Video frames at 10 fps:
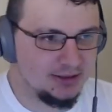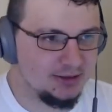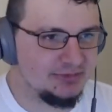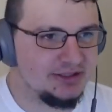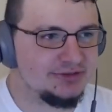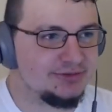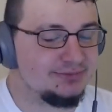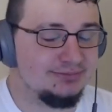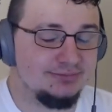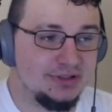He's
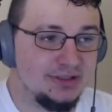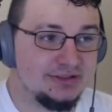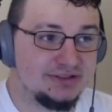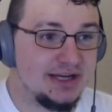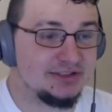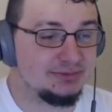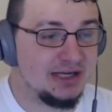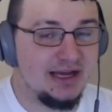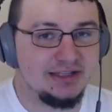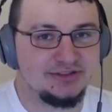signing some
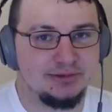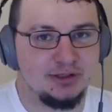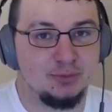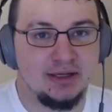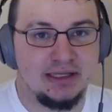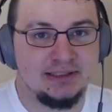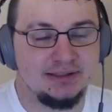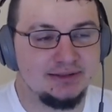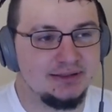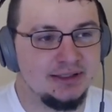guys up there, man.
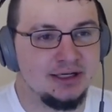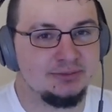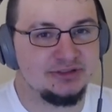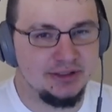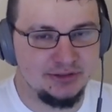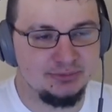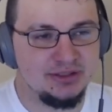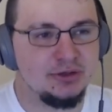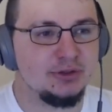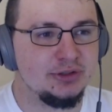And I'm telling you, be
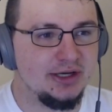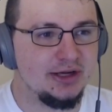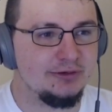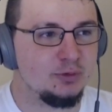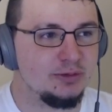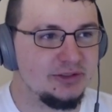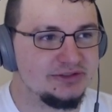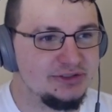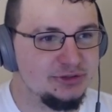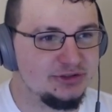on the lookout for him because he
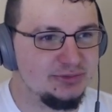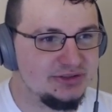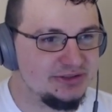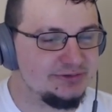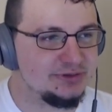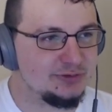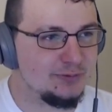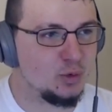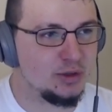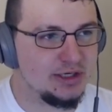used to be the defensive
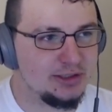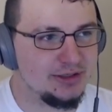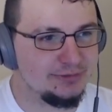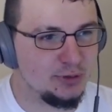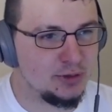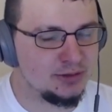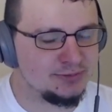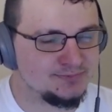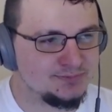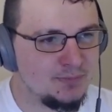coordinator at Florida.
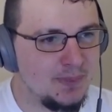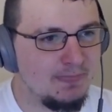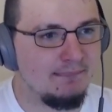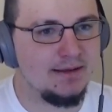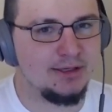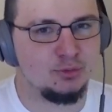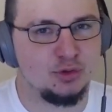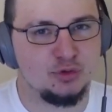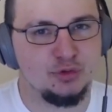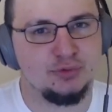He can
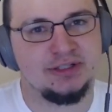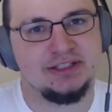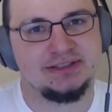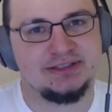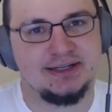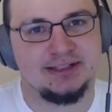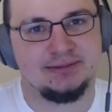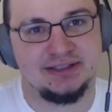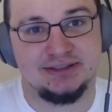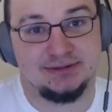recruit. The kids like him,
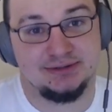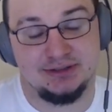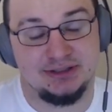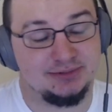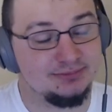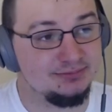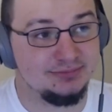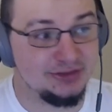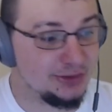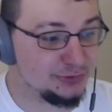and he can
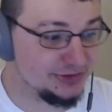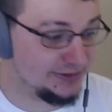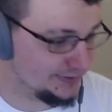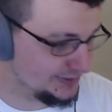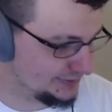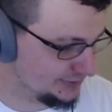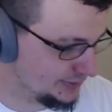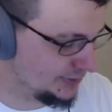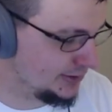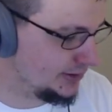coach a defense. So
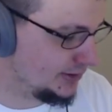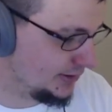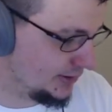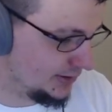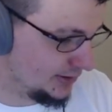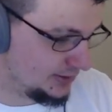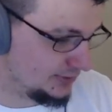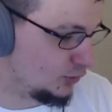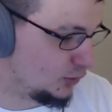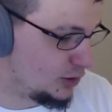
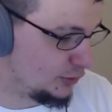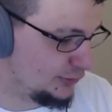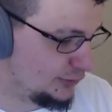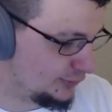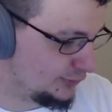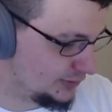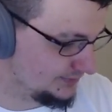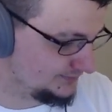we're all rooting for him.